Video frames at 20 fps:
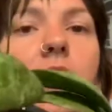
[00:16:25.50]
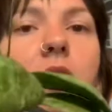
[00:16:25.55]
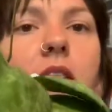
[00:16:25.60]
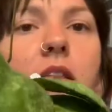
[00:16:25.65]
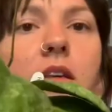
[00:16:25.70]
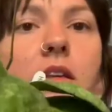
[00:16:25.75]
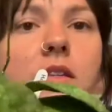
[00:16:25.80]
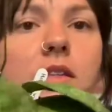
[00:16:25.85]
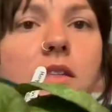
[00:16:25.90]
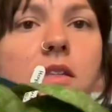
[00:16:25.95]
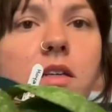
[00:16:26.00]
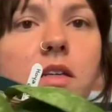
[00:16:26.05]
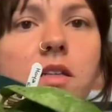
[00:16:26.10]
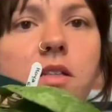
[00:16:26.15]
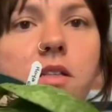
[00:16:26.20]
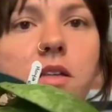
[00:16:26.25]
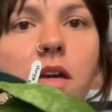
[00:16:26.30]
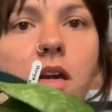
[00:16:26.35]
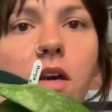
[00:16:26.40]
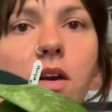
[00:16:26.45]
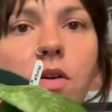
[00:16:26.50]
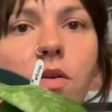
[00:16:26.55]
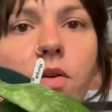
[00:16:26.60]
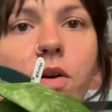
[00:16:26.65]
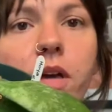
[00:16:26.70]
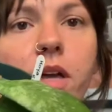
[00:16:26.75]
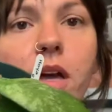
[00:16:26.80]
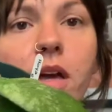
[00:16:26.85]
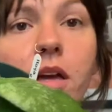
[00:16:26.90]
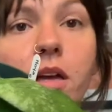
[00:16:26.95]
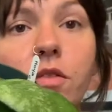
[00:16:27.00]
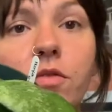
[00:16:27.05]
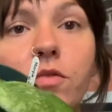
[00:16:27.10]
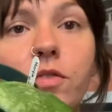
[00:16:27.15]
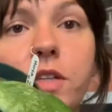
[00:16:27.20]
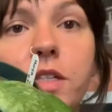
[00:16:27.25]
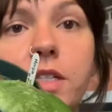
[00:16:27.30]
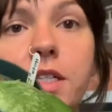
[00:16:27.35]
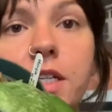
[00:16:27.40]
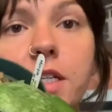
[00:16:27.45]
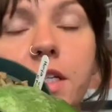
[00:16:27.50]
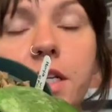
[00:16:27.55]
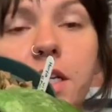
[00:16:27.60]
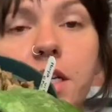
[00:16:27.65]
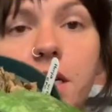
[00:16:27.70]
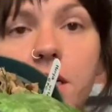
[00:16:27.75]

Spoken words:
this is a Hoya Vitellina